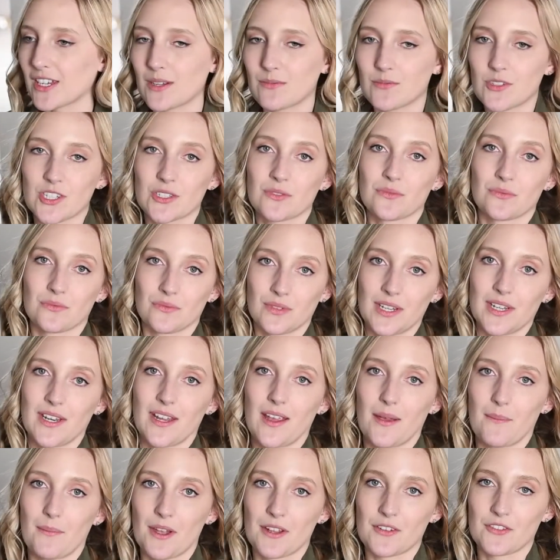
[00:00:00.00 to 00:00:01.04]
I'm just
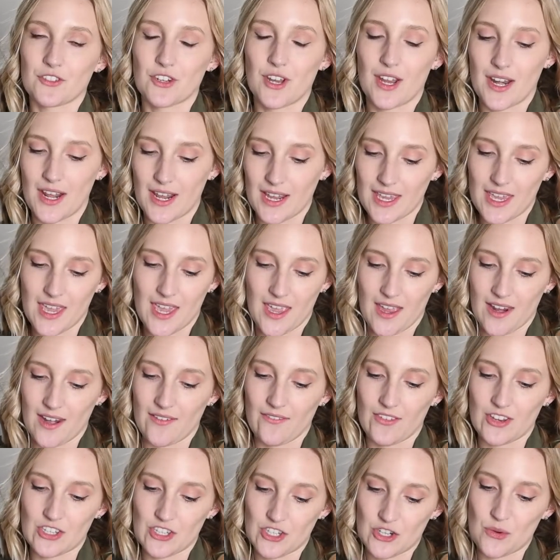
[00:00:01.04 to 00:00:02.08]
reading a bunch and I can't
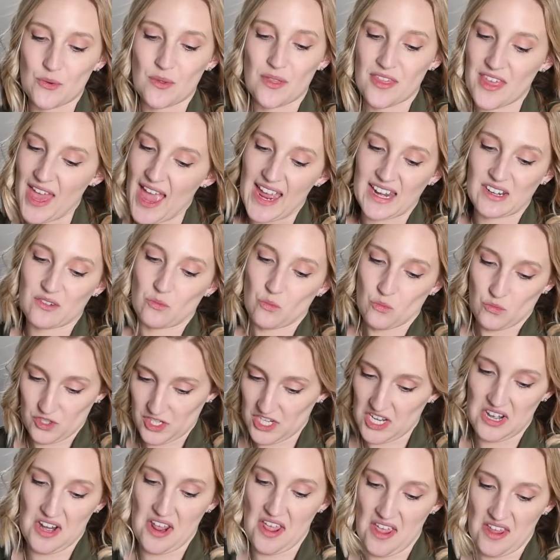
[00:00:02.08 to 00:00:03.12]
even do that
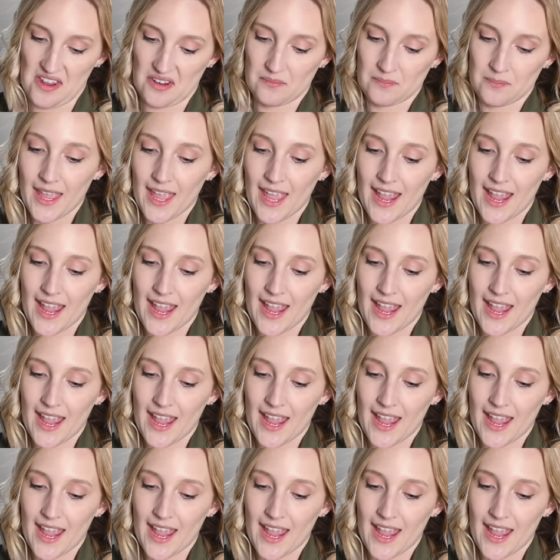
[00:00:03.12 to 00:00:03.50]
today.